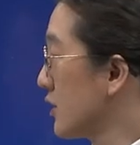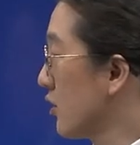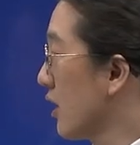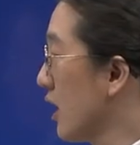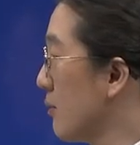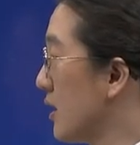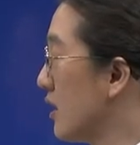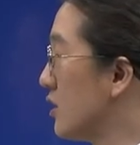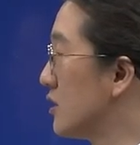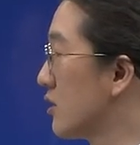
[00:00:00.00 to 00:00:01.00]
the bone is
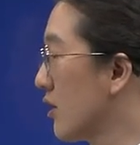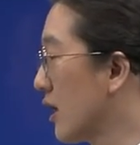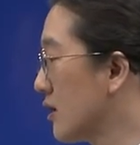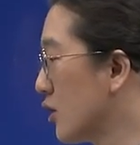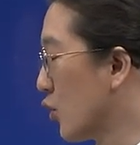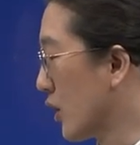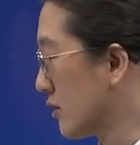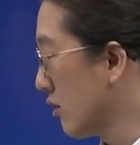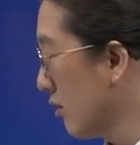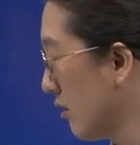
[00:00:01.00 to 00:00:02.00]
going to be like
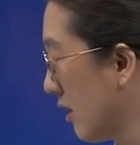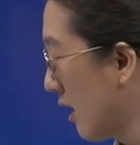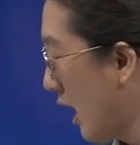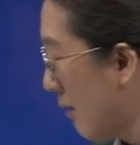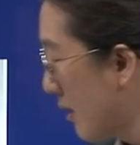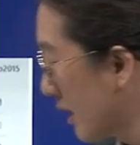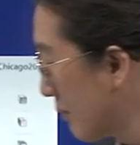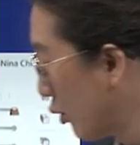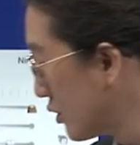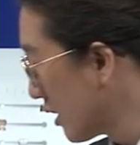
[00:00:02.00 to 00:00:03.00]
sufficiently under